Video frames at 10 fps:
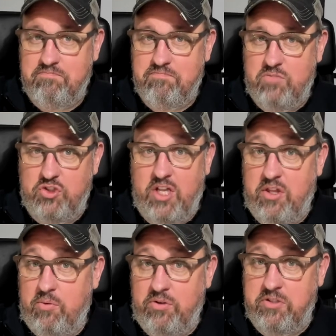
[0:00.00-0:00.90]
There's
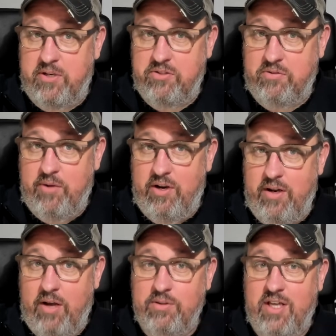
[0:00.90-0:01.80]
nothing really special about it
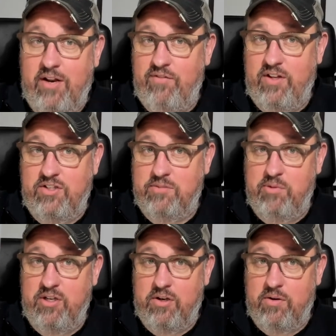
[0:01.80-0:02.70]
outside of it just
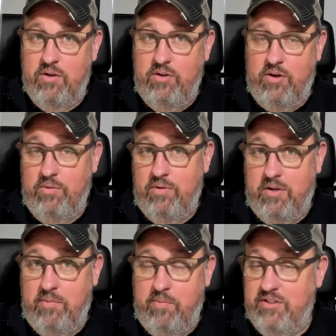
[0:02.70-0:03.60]
being an
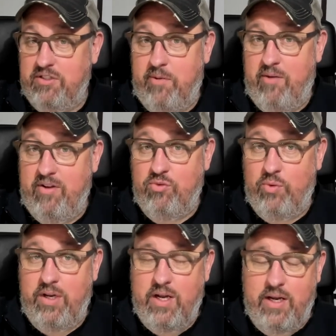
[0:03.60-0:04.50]
Amazing Spider-Man
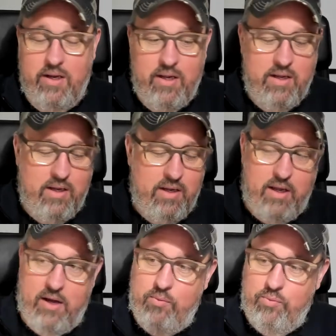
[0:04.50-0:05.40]
29,
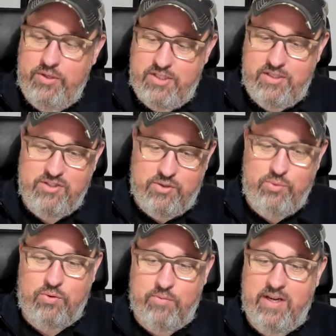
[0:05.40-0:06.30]
which is
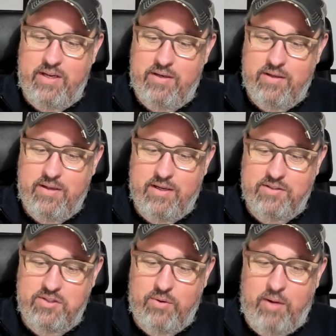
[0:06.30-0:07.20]
cool, man.
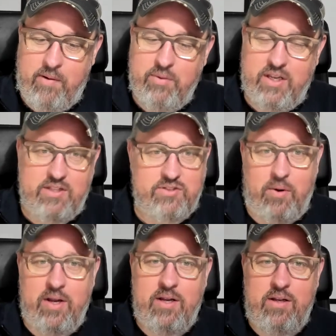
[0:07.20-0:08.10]
So I'll probably get this
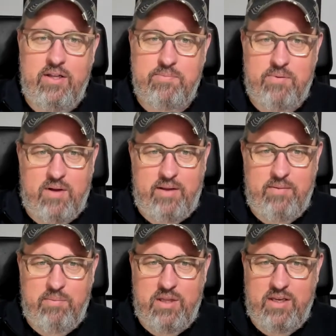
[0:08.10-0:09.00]
graded.
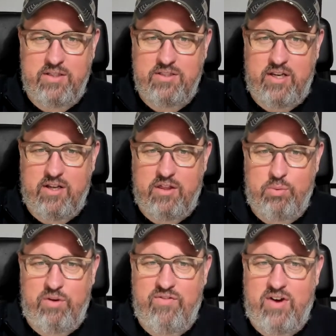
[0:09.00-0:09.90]
I'm thinking it's like a
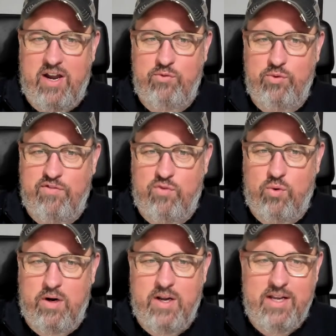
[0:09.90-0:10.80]
3.5 to a
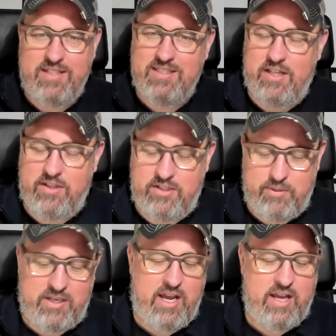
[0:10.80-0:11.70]
4. It's nothing
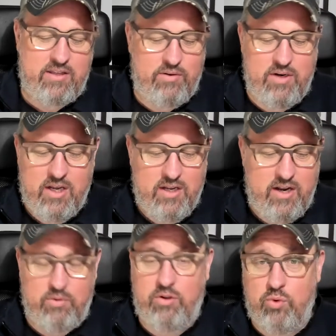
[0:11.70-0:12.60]
spectacular,
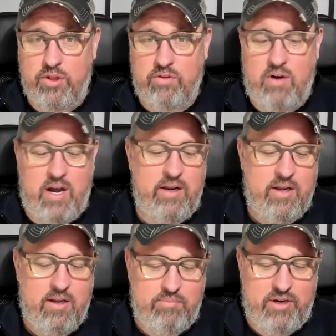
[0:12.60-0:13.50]
not really worth a lot,
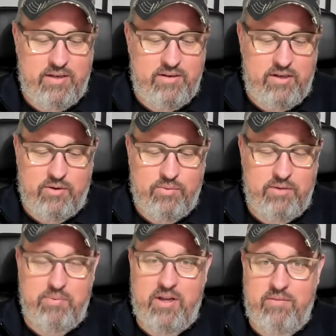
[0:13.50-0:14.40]
but when
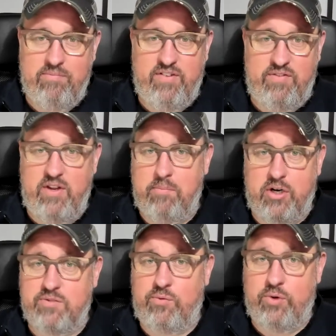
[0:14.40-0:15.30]
you pay
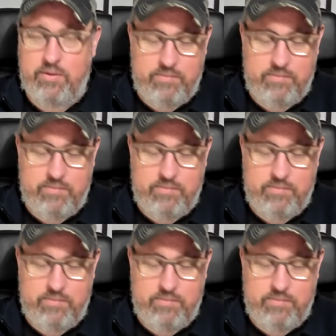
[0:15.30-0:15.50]
$15 for it,